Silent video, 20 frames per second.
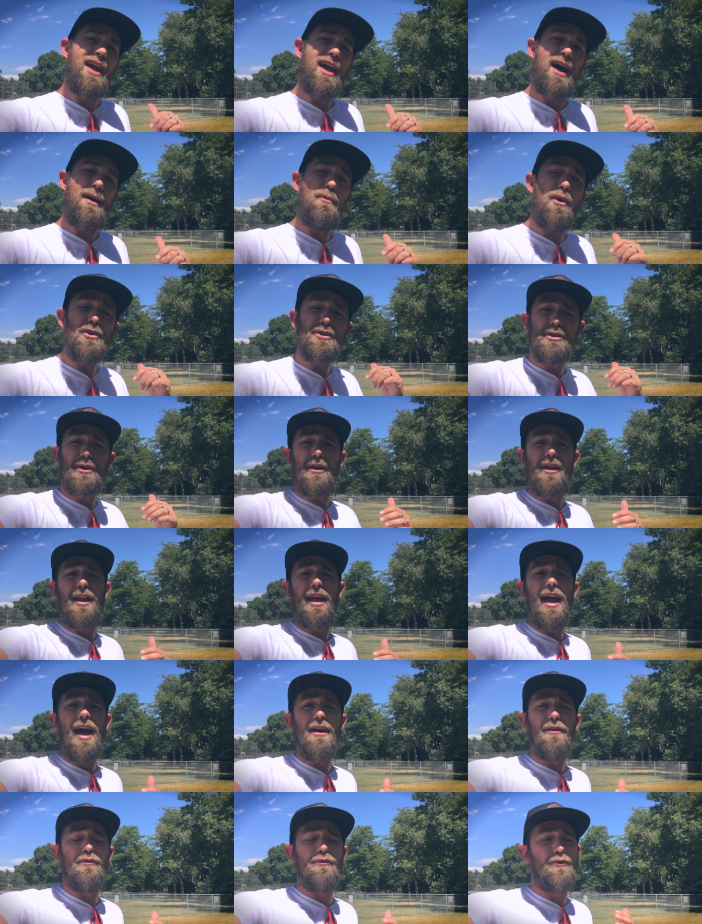I'm also going to
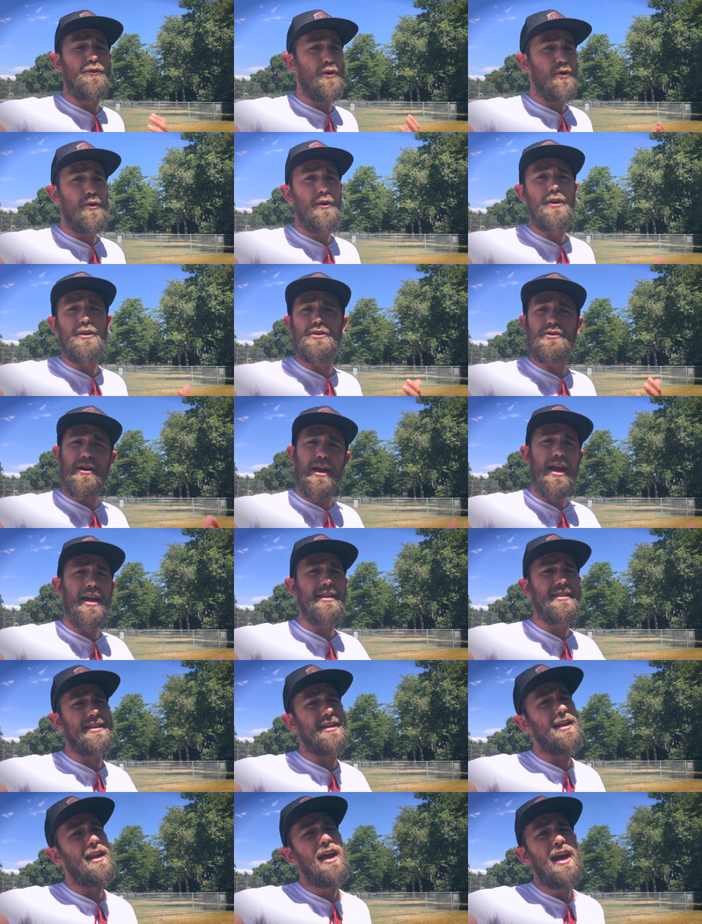have food and
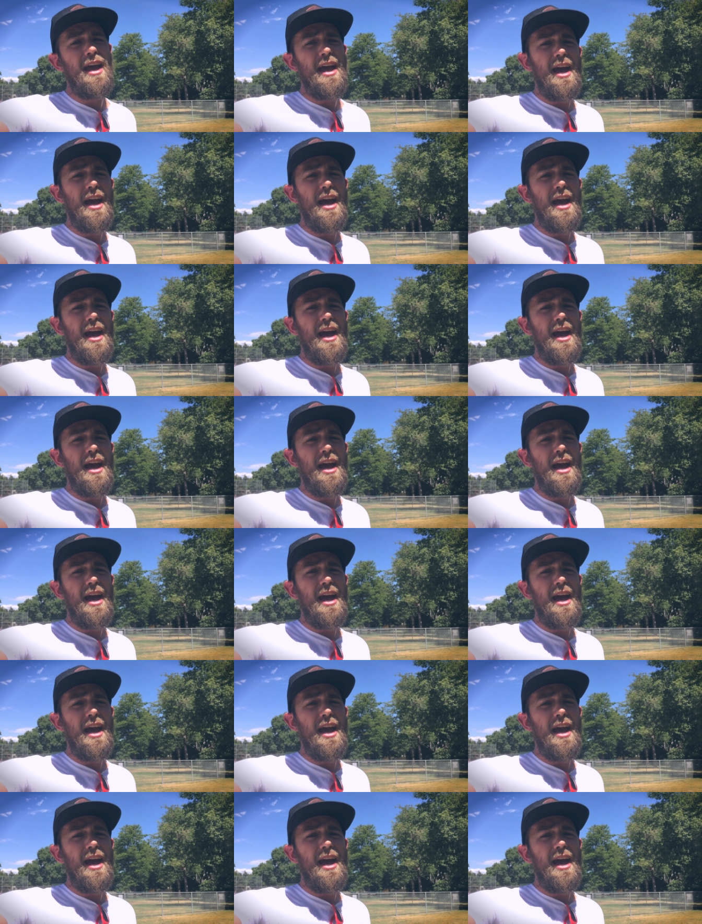drinks, and